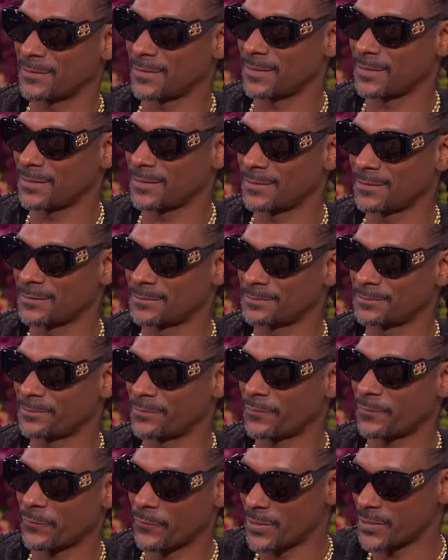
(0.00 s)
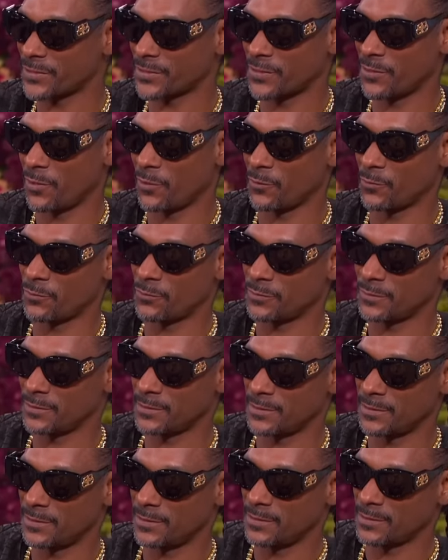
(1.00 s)
uh, Frisco
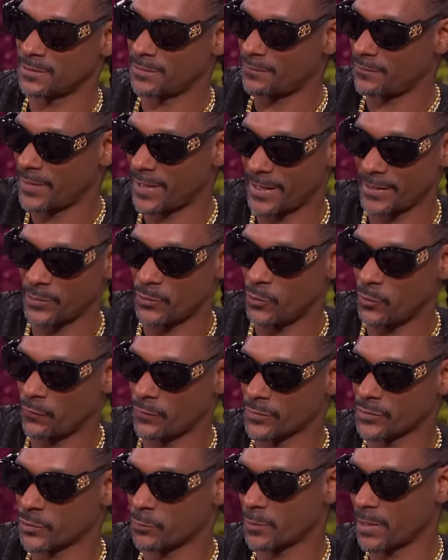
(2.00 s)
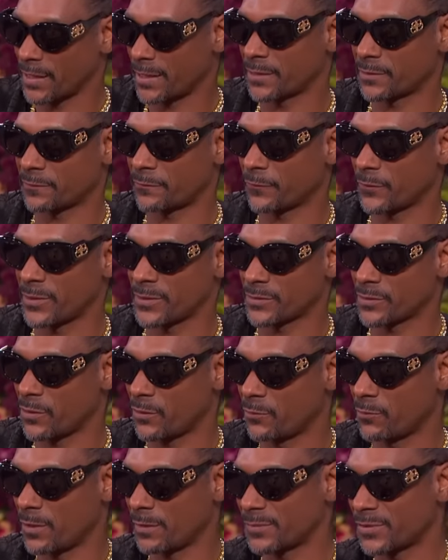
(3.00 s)
to Vancouver. So when I get to
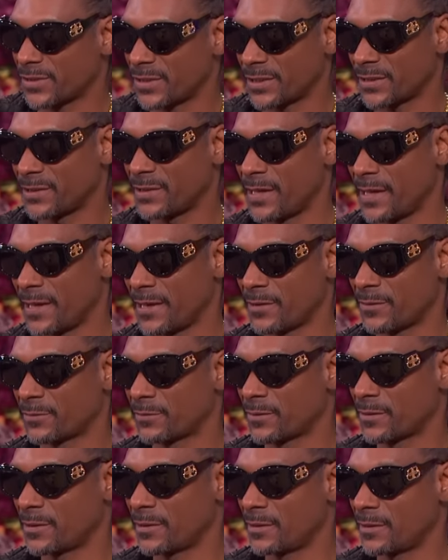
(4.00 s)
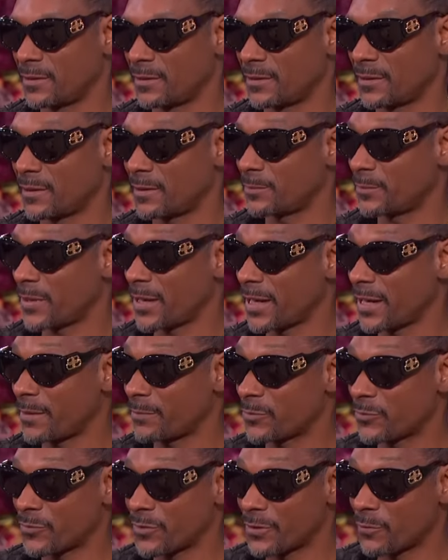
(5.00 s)
Frisco, I'm sitting down and
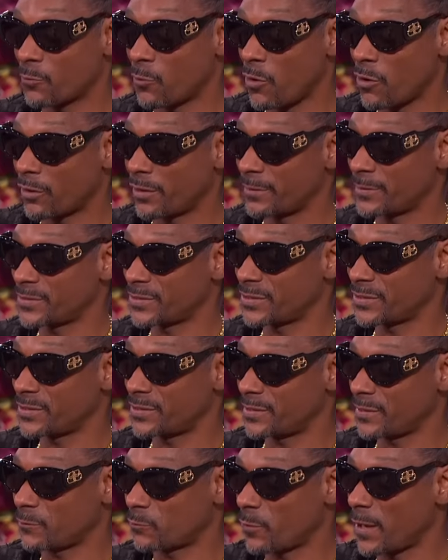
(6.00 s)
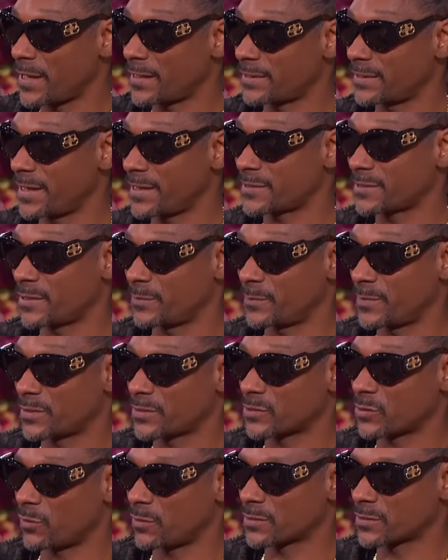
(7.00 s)
Pam Grier walk up and just sit right next to me and
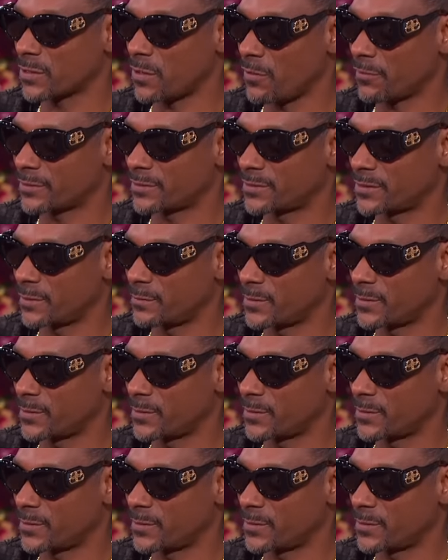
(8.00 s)
start talking what to me.